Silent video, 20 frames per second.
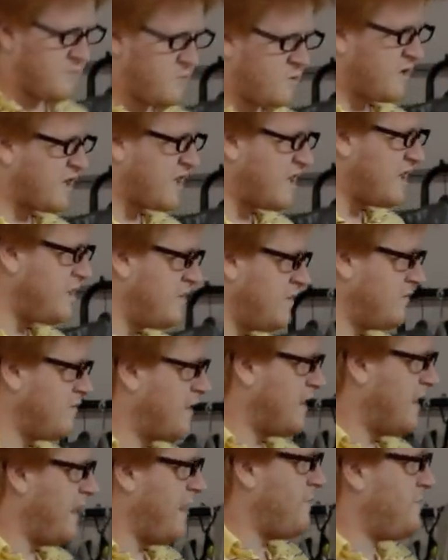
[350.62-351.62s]
Morgan.
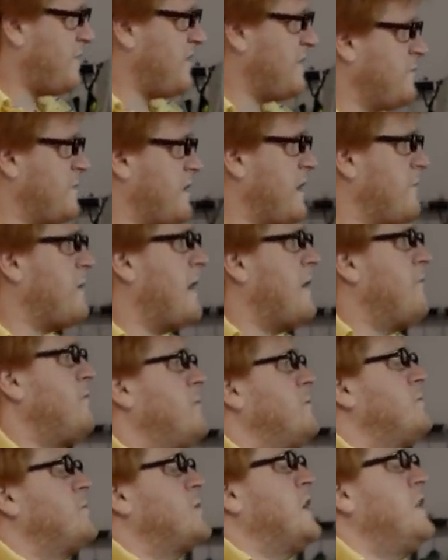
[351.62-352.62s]
I have
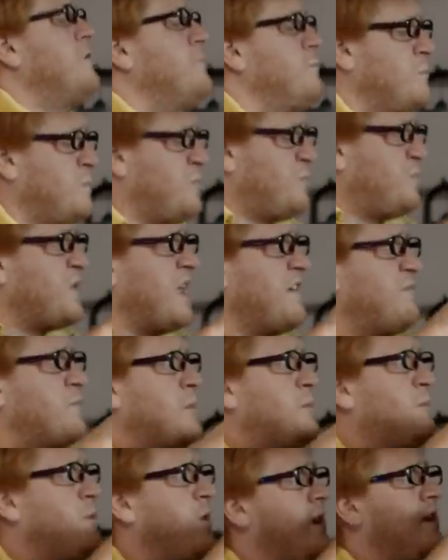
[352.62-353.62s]
what
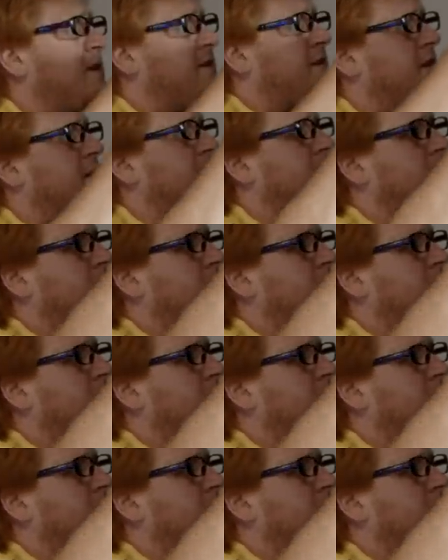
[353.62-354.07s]
the print.